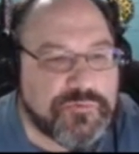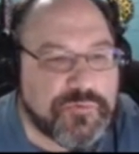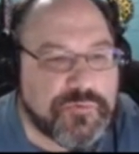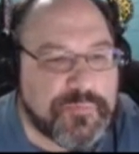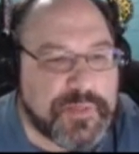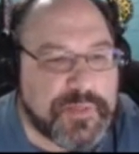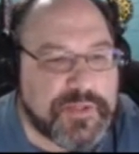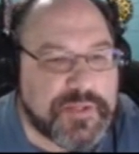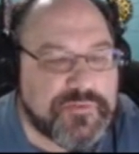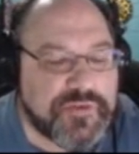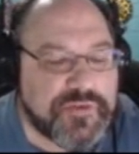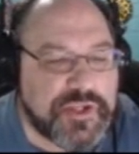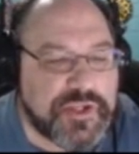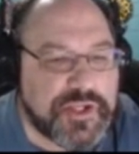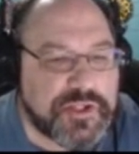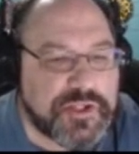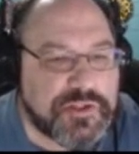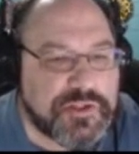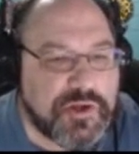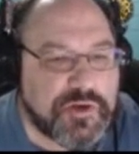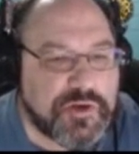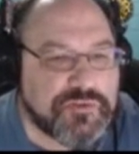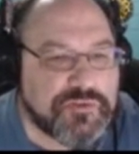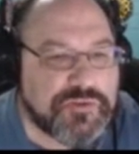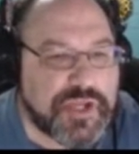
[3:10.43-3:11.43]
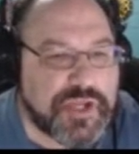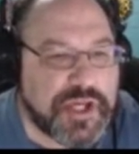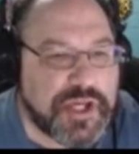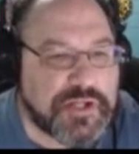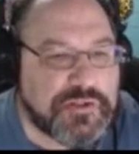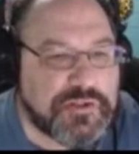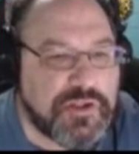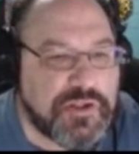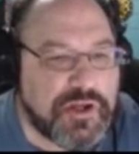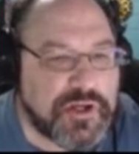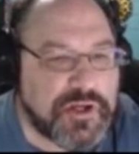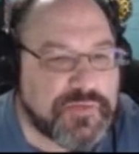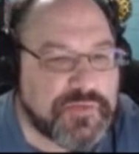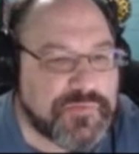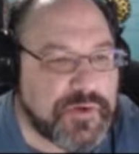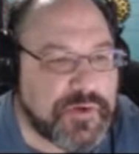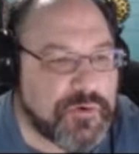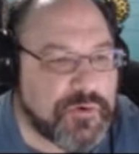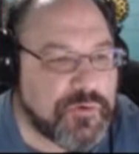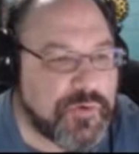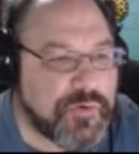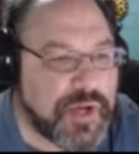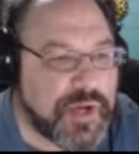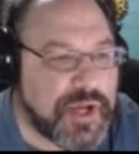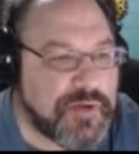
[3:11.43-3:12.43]
for maintaining a large catalog of
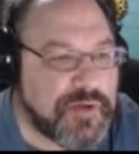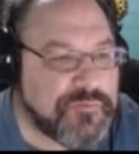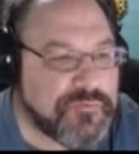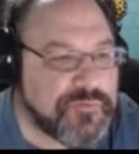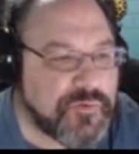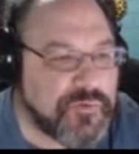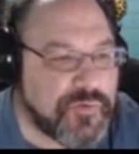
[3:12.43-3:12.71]
aircraft